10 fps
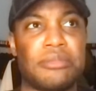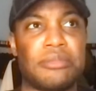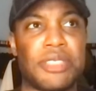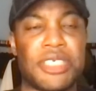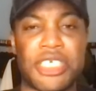
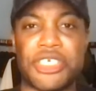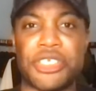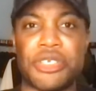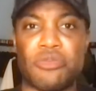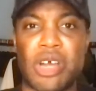
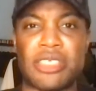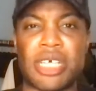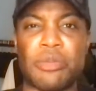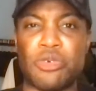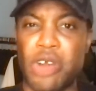decision at the right
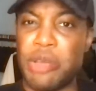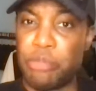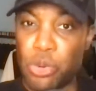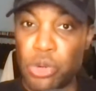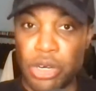time.
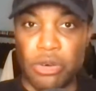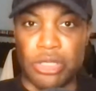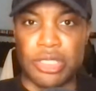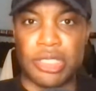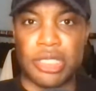Great ball
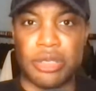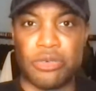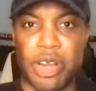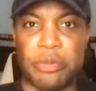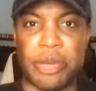across,
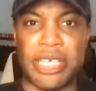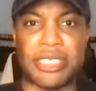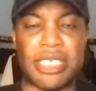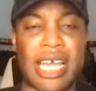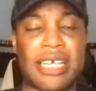great
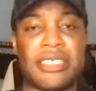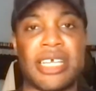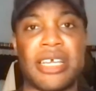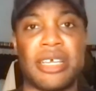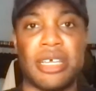pace, and
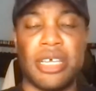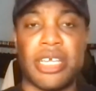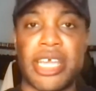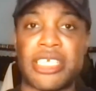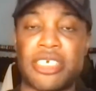Lacazette
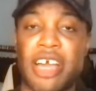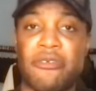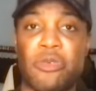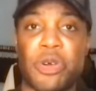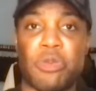gets, I
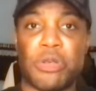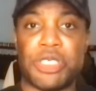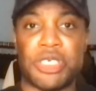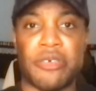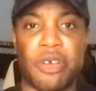thought, a
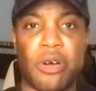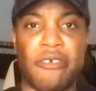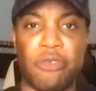well-deserved goal.